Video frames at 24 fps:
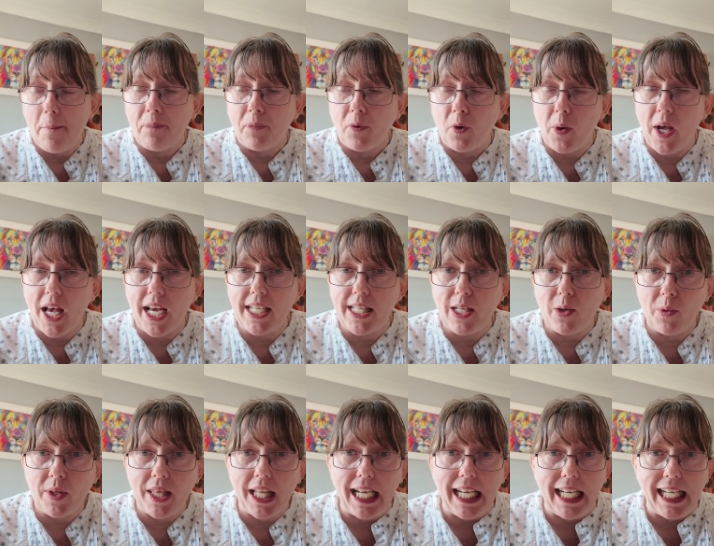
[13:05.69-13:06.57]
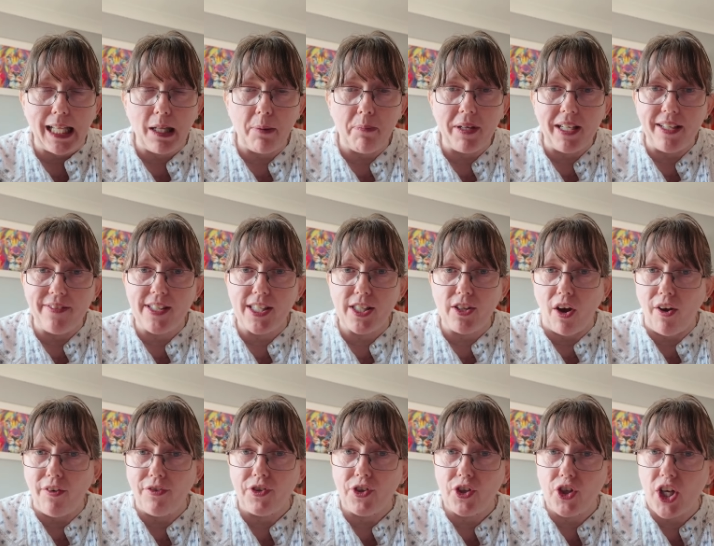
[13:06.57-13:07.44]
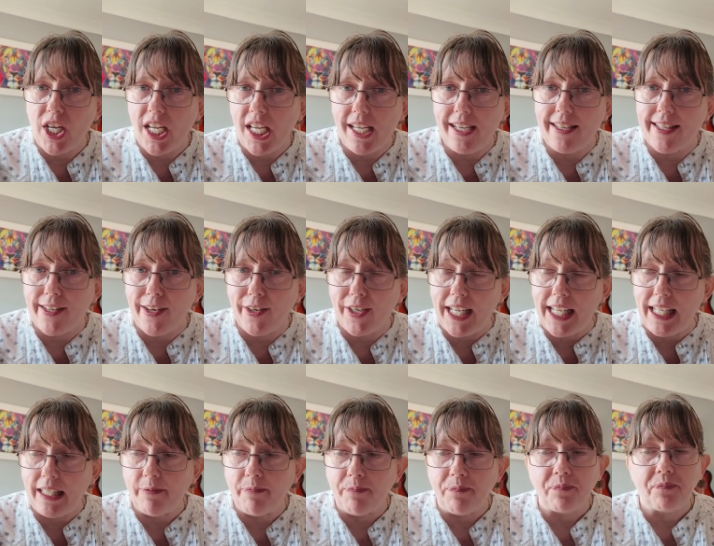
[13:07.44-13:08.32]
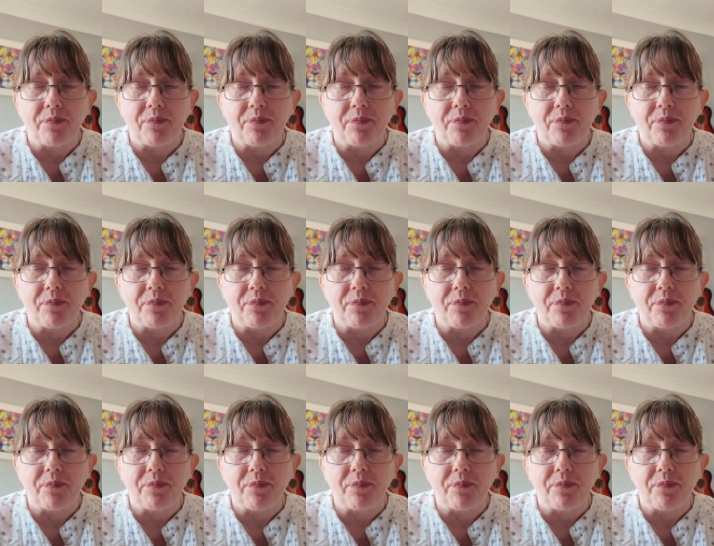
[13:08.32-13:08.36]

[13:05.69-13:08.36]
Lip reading: We had it with a little bit of soft cheese on it.